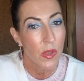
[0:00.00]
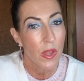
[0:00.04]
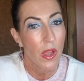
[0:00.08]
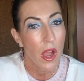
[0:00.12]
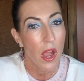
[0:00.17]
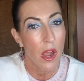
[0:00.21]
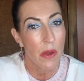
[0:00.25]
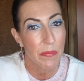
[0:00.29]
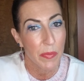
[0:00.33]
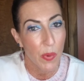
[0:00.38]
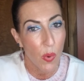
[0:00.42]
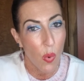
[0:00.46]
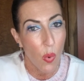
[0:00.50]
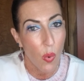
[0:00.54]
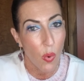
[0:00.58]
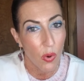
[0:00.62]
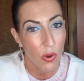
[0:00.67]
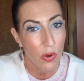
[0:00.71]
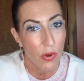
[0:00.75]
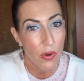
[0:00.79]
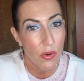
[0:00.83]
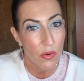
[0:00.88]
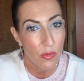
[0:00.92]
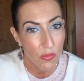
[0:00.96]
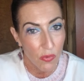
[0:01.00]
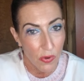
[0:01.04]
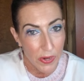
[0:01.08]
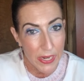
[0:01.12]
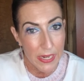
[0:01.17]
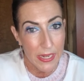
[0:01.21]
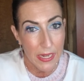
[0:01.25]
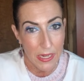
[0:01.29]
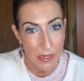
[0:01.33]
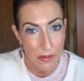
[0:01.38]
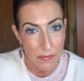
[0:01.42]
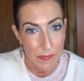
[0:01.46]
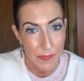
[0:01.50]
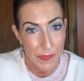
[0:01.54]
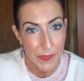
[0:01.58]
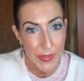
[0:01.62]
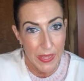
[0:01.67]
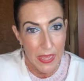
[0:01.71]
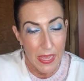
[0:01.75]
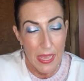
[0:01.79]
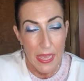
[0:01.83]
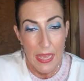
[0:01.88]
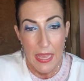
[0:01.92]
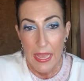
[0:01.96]
a poor reading.
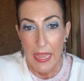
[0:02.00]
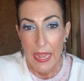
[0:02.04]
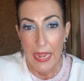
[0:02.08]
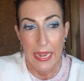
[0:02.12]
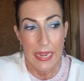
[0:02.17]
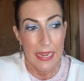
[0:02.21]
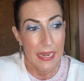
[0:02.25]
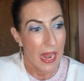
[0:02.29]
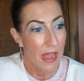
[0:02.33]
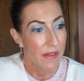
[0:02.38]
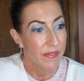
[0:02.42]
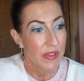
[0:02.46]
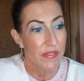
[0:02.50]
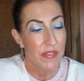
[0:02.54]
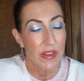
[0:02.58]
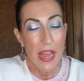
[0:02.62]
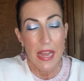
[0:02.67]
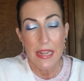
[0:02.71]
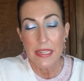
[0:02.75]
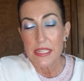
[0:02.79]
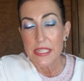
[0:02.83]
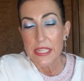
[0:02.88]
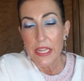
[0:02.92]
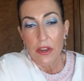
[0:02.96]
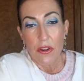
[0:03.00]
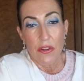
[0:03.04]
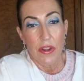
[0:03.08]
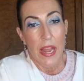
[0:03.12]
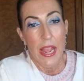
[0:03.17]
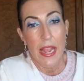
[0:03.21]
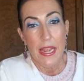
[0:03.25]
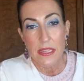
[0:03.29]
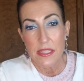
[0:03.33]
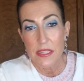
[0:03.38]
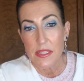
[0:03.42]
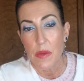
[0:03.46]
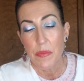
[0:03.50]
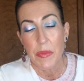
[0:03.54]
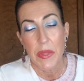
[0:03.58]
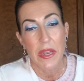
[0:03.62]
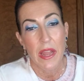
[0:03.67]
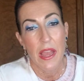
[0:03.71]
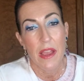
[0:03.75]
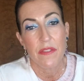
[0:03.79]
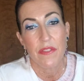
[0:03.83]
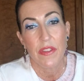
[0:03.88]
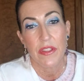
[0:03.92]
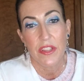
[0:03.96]
And I've even had CRNAs, some that
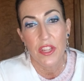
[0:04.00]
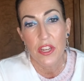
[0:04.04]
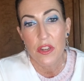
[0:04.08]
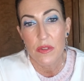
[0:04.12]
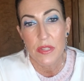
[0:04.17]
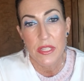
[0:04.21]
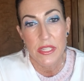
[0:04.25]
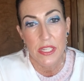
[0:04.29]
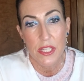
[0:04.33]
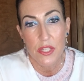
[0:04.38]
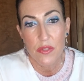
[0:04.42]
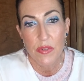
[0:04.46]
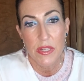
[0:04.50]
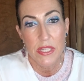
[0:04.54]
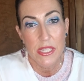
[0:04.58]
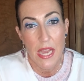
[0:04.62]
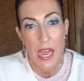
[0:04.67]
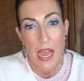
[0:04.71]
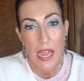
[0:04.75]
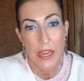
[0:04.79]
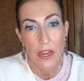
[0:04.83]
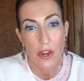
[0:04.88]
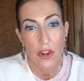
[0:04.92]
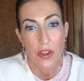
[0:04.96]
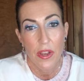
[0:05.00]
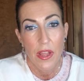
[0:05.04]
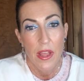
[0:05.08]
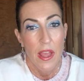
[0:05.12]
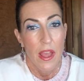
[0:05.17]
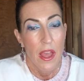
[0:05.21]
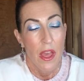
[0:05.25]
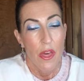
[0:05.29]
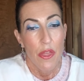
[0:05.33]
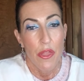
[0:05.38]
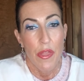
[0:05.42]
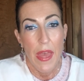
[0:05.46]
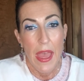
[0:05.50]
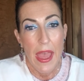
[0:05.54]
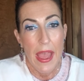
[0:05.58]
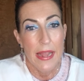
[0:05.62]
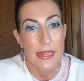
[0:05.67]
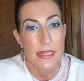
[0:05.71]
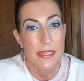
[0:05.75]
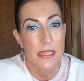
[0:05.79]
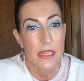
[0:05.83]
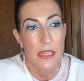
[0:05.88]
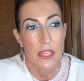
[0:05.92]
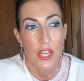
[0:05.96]
have, since retired,
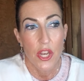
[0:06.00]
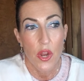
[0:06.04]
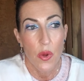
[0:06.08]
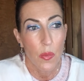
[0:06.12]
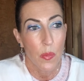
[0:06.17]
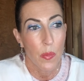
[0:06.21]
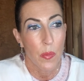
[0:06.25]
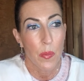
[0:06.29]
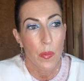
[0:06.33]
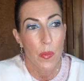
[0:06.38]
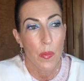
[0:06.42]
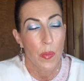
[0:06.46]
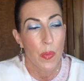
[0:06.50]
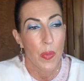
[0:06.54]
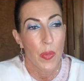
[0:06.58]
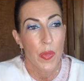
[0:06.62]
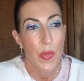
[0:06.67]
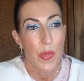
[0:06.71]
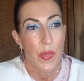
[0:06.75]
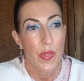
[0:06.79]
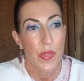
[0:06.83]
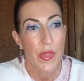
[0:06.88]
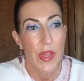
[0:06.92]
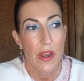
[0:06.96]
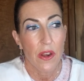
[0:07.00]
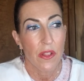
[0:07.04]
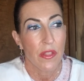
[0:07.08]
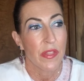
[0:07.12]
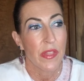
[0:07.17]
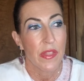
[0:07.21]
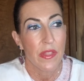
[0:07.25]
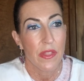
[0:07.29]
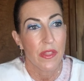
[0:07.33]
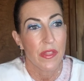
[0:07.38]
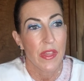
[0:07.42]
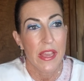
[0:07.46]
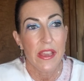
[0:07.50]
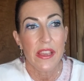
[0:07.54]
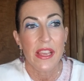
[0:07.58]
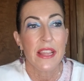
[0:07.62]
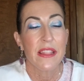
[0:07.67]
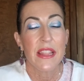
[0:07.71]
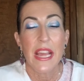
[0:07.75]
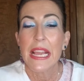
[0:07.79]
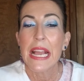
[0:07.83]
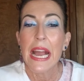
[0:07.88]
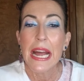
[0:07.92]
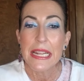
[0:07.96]
that,
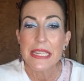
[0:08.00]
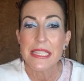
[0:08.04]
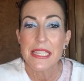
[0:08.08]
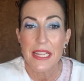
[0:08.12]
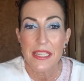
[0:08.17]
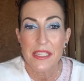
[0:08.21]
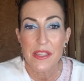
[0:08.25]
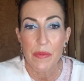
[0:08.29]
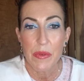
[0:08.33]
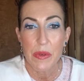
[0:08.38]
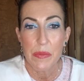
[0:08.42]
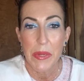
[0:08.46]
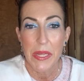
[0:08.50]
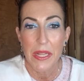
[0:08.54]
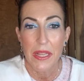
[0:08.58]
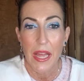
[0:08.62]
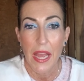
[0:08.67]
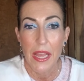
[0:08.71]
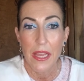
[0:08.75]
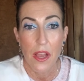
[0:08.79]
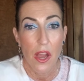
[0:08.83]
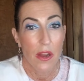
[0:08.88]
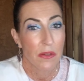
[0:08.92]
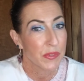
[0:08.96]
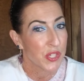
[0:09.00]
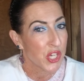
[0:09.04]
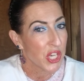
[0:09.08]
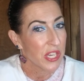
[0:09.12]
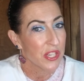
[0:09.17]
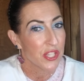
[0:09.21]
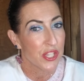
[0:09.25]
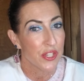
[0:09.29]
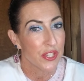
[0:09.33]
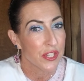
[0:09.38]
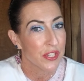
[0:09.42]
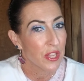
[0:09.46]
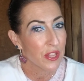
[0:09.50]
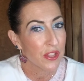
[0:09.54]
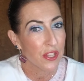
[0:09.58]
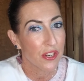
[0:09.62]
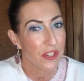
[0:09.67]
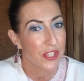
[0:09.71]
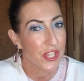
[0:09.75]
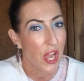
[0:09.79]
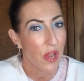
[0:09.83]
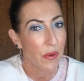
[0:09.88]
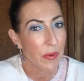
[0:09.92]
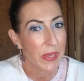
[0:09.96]
they kind of said something to me like, oh, Gina's using the third
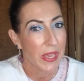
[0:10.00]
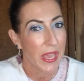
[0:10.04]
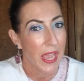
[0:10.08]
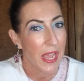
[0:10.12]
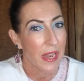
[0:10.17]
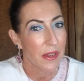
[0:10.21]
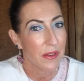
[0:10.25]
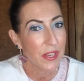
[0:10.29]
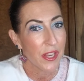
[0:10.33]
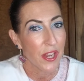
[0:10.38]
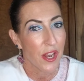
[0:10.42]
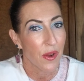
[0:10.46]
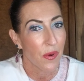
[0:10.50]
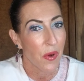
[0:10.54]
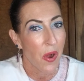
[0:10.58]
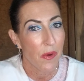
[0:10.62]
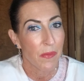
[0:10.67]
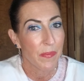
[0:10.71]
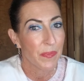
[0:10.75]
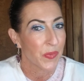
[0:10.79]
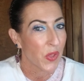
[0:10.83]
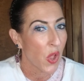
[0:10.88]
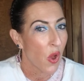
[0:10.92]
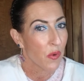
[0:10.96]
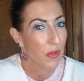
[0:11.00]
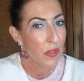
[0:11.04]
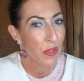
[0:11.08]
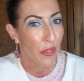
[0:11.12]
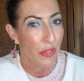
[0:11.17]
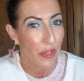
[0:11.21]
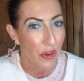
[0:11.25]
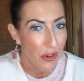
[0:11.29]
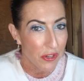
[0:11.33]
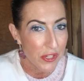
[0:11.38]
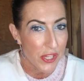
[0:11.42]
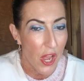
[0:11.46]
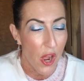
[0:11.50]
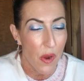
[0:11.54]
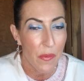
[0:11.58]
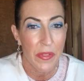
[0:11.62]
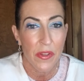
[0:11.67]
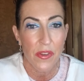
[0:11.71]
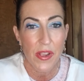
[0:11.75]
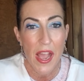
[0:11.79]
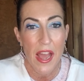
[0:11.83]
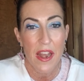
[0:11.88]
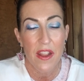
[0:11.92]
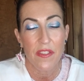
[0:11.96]
toe again, oh, go to the third toe. And they'll
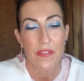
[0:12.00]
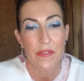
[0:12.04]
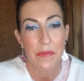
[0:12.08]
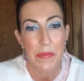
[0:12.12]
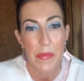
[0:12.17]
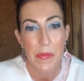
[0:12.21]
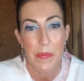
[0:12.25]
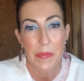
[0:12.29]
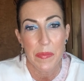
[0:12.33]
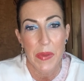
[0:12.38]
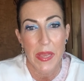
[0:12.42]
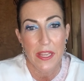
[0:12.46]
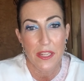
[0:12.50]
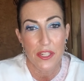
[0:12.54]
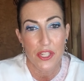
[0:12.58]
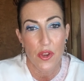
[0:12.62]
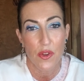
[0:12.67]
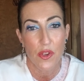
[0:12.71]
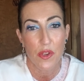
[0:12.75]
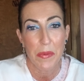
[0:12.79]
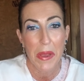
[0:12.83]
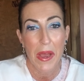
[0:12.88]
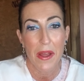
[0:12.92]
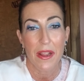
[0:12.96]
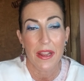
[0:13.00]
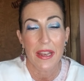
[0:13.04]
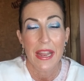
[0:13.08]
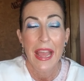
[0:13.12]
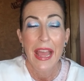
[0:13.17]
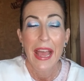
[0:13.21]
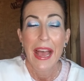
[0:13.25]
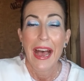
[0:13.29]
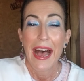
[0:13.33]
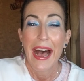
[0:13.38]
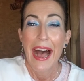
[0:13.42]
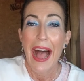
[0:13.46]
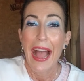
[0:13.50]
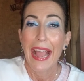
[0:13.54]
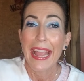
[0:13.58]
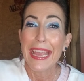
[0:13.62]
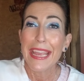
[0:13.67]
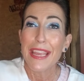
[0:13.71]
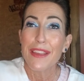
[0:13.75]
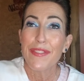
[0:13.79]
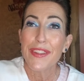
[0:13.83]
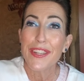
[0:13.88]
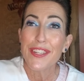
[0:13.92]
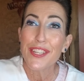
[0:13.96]
kind of make a joke about it. I
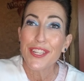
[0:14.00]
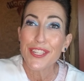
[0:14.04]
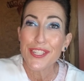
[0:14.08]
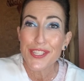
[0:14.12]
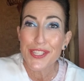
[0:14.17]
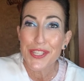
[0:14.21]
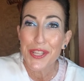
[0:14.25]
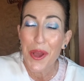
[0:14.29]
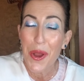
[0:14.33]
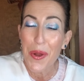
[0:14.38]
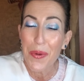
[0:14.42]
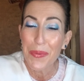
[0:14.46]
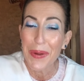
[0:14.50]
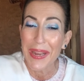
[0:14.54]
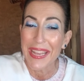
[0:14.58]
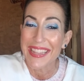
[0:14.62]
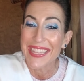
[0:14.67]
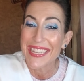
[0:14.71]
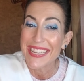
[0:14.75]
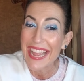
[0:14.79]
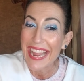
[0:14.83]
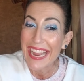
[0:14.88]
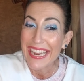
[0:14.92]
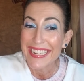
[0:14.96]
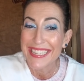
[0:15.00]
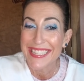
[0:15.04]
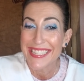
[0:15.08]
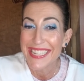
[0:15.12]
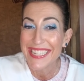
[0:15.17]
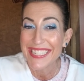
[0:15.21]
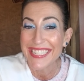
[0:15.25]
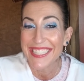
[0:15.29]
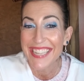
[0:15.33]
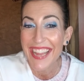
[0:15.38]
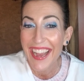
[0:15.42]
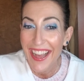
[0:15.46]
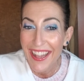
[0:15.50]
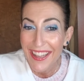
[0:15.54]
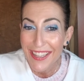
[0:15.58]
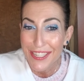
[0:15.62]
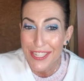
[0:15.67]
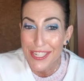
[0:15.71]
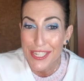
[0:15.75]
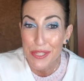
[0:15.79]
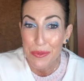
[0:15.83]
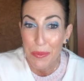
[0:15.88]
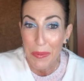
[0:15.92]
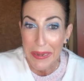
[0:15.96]
even did so with an
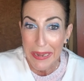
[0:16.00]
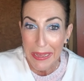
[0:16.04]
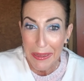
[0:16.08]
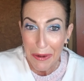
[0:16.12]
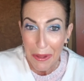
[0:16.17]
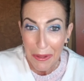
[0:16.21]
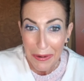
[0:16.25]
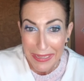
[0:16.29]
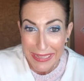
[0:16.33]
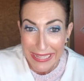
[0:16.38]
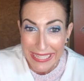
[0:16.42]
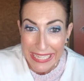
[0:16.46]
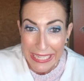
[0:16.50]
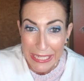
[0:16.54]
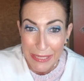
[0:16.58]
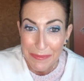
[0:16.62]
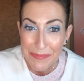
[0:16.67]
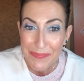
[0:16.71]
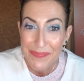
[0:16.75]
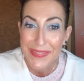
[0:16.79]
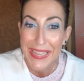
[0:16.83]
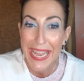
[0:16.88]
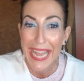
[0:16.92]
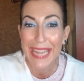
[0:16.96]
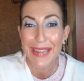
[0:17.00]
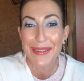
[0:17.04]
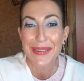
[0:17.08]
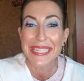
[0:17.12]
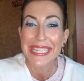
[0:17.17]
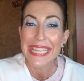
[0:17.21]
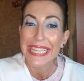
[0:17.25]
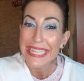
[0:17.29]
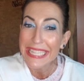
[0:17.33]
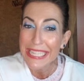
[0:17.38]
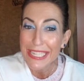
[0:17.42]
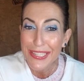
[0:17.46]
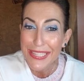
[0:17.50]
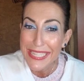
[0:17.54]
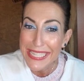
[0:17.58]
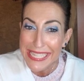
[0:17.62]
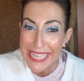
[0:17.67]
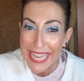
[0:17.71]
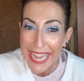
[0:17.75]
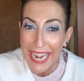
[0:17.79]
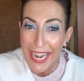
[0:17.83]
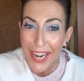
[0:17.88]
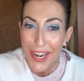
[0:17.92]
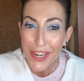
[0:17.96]
anesthesiologist, went out on a limb. I was a little
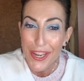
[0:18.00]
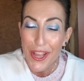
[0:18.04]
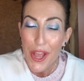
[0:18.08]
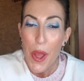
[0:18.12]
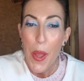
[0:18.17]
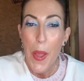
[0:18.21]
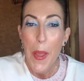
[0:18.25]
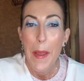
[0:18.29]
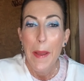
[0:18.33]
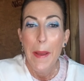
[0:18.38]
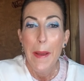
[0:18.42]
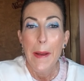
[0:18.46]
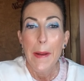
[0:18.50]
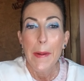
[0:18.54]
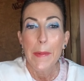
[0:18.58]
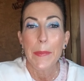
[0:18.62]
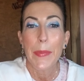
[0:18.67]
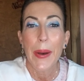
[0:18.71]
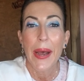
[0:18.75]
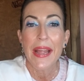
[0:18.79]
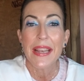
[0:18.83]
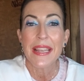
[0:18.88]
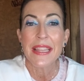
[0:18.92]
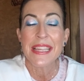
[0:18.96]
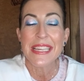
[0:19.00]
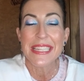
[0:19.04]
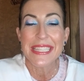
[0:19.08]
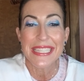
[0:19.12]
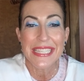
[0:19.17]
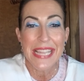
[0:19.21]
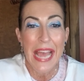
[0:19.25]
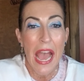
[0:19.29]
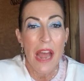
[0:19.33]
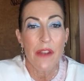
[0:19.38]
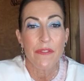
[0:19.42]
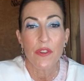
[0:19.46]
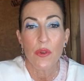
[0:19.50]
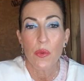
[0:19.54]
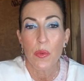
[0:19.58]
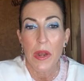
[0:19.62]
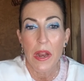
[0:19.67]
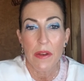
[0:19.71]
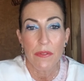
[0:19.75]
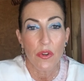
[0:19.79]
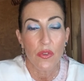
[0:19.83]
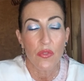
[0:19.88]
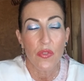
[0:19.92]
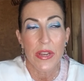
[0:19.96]
scared, but the SAT, for
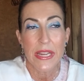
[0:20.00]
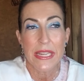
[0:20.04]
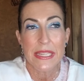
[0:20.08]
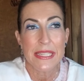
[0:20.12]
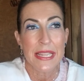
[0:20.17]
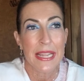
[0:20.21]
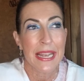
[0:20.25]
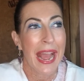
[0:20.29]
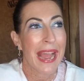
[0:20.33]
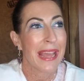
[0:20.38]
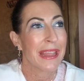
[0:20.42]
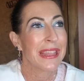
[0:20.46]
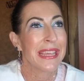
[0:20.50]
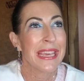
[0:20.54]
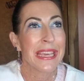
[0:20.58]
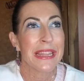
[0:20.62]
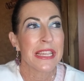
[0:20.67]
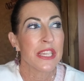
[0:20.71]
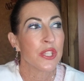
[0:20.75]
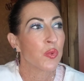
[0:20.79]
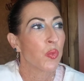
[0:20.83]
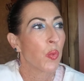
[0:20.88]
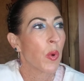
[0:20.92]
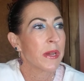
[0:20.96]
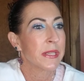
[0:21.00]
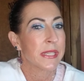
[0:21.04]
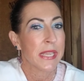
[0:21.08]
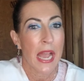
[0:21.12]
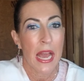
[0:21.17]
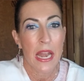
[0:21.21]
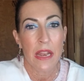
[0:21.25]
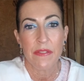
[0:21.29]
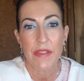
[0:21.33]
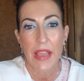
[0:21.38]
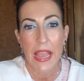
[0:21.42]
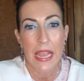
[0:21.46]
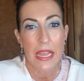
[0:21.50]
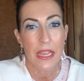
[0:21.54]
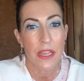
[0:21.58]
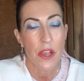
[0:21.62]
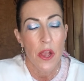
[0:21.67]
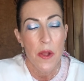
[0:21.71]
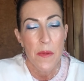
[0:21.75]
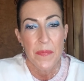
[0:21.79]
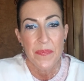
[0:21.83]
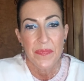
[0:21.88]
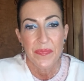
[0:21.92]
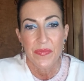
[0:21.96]
whatever reason, I think this was kind of a
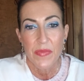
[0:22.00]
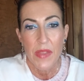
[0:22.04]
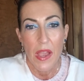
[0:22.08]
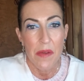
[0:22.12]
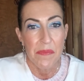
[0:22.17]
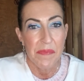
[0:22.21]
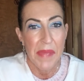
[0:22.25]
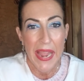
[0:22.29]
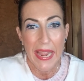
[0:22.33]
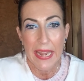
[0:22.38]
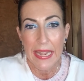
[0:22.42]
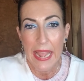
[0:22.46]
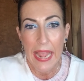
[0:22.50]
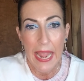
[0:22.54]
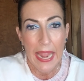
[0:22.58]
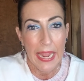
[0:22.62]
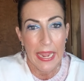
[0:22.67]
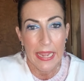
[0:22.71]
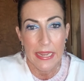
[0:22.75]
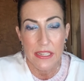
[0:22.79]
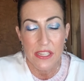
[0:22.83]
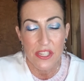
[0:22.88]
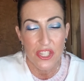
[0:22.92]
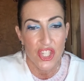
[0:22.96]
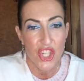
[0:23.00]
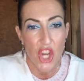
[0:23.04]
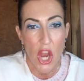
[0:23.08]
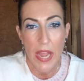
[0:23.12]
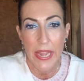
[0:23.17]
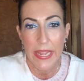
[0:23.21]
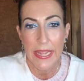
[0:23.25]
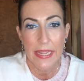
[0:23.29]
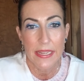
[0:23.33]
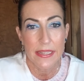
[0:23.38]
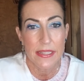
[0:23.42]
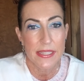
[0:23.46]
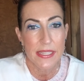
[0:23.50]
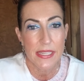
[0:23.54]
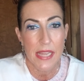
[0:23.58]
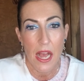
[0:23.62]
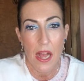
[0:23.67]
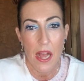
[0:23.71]
man hand, giant,